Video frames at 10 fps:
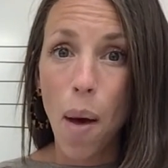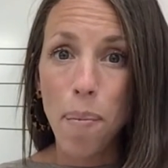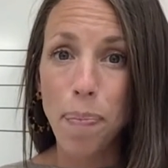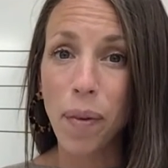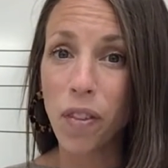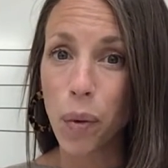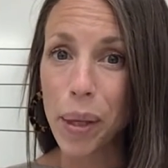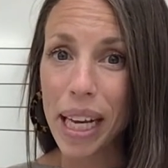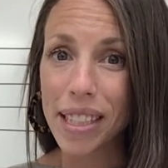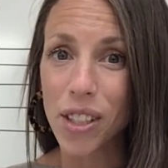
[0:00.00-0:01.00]
But before we
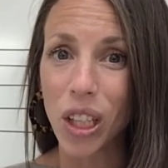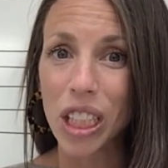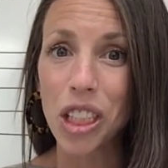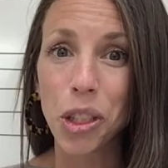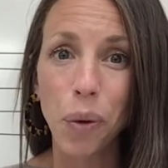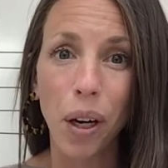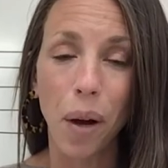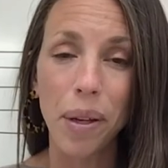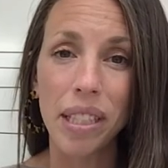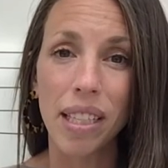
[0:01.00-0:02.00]
get started, you are
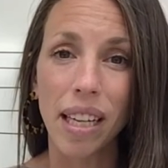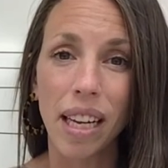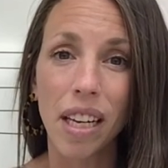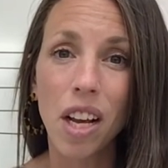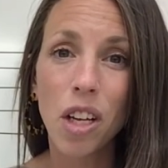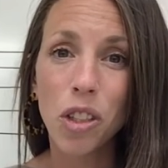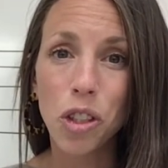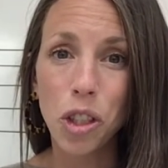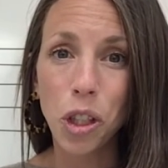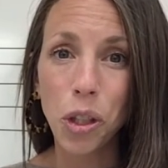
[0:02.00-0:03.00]
going to need
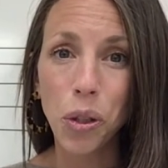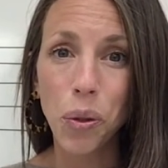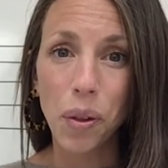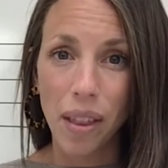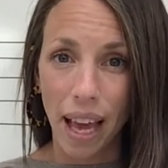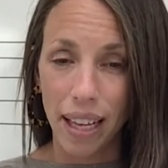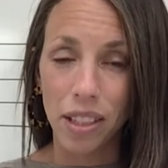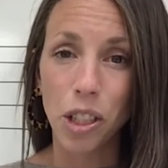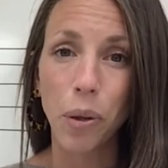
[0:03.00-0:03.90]
two things.